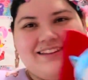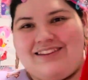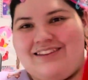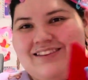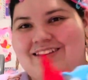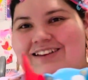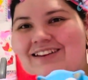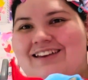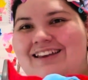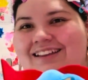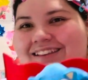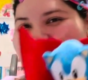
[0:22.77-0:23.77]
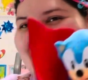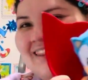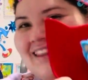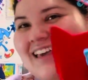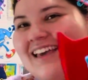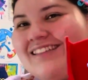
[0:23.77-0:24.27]
look at, look at
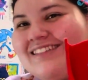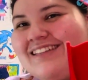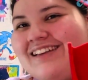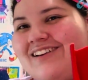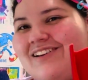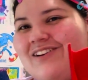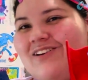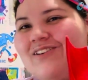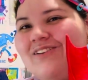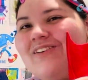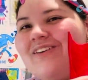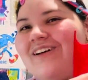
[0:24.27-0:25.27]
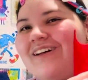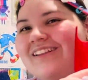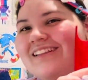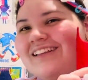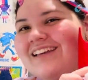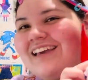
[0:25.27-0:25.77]
this, cool.